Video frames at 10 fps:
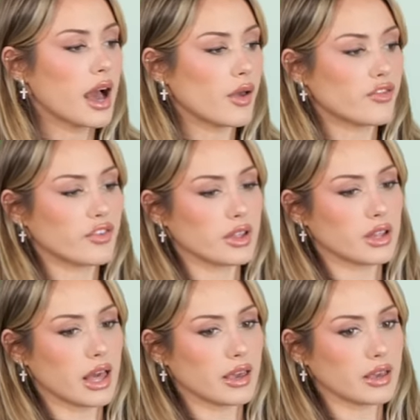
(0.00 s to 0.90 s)
I feel
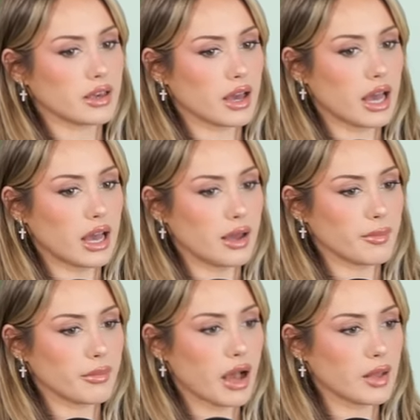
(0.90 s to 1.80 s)
like
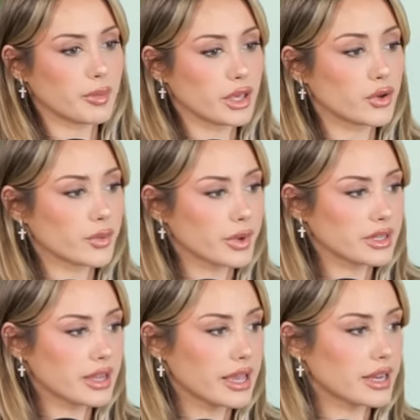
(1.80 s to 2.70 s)
um, I'll be good
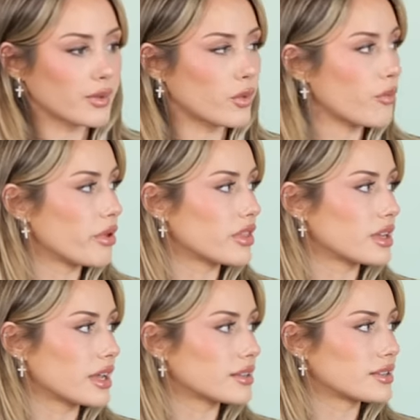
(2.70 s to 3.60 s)
one day and I won't be the
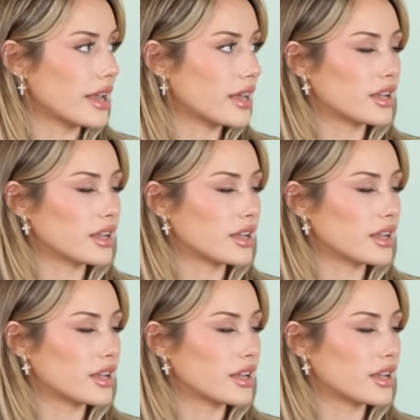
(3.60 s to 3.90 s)
next day.